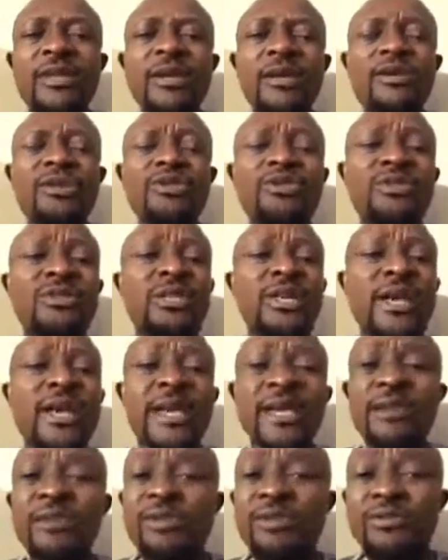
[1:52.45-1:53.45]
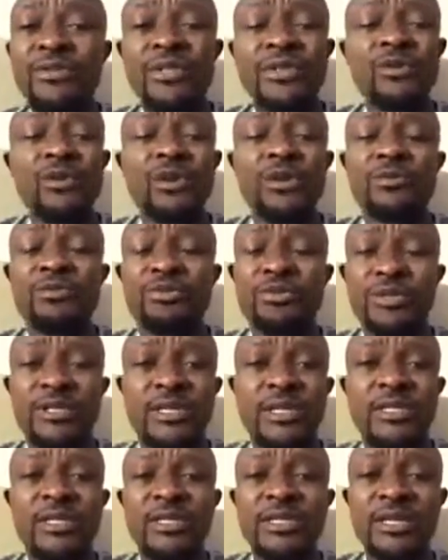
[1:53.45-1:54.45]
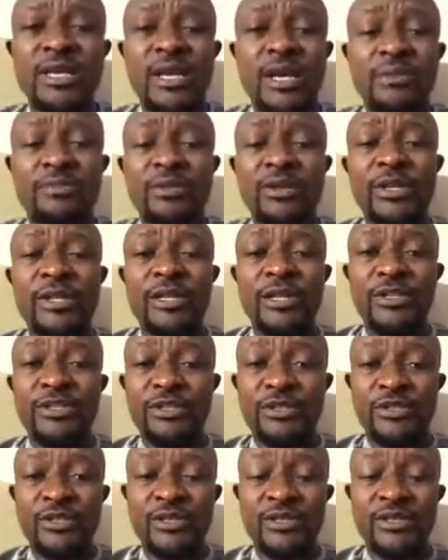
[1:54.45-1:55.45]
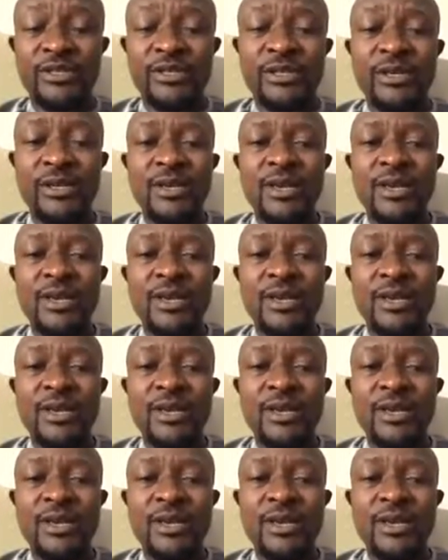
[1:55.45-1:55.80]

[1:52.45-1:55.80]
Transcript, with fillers: and use any of the word processing applications